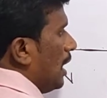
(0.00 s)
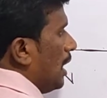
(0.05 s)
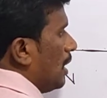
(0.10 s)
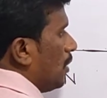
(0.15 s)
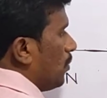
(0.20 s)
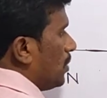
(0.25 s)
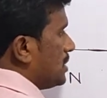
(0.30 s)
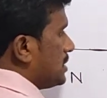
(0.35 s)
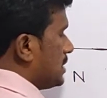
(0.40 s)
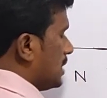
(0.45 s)

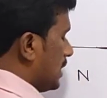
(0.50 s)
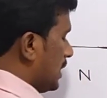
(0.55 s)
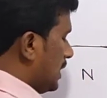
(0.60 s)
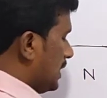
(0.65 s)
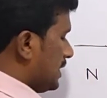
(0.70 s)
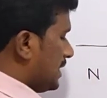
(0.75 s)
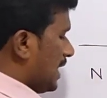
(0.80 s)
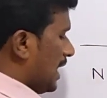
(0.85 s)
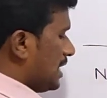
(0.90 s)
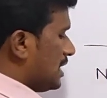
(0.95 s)
And once
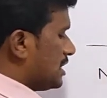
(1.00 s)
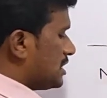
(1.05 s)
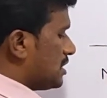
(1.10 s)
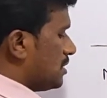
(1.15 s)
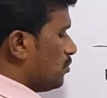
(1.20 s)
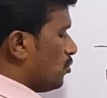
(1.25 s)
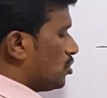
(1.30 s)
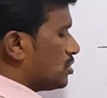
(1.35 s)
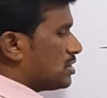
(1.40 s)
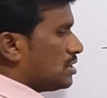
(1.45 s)
again,
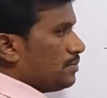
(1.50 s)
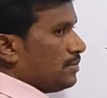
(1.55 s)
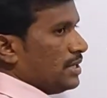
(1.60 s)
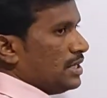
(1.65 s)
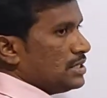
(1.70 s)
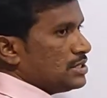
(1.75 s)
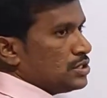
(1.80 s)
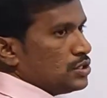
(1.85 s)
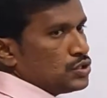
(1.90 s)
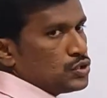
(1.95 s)
tangential motion
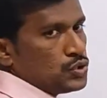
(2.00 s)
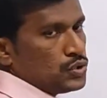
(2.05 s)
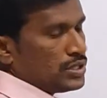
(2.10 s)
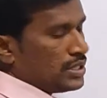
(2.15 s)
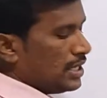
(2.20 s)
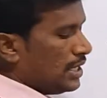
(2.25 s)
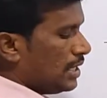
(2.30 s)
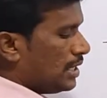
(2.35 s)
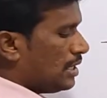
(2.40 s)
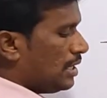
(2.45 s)
means you
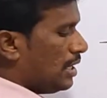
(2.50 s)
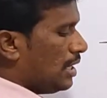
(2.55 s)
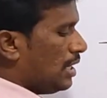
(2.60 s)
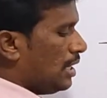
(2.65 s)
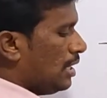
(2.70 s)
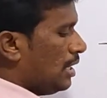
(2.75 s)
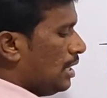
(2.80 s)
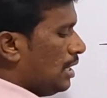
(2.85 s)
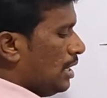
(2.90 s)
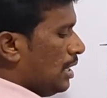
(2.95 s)
should take
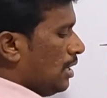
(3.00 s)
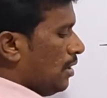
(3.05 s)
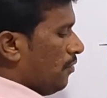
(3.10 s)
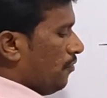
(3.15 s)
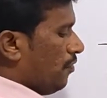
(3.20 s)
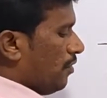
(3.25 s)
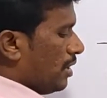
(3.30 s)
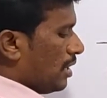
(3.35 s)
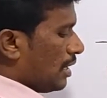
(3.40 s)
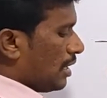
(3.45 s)

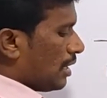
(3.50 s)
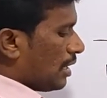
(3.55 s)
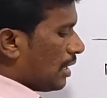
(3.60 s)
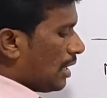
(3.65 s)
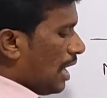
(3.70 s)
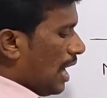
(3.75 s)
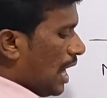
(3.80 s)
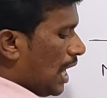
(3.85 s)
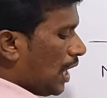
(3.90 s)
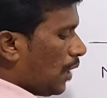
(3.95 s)
for
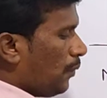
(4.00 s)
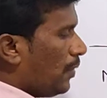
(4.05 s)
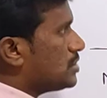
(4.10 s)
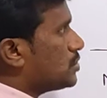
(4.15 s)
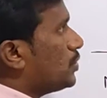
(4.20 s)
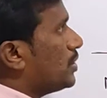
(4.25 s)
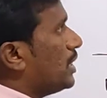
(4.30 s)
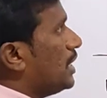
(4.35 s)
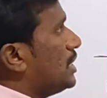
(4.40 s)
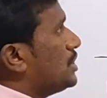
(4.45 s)

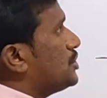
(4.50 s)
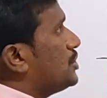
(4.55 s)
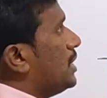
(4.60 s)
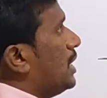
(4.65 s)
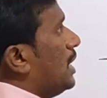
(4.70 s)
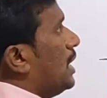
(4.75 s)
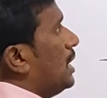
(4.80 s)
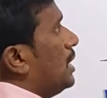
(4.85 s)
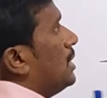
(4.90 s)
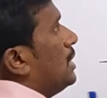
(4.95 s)
clockwise
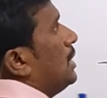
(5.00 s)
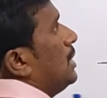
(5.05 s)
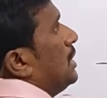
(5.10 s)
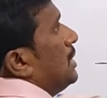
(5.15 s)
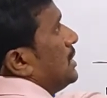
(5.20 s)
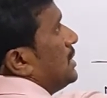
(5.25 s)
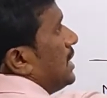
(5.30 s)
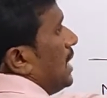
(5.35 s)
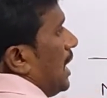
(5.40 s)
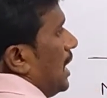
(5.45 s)
rotation,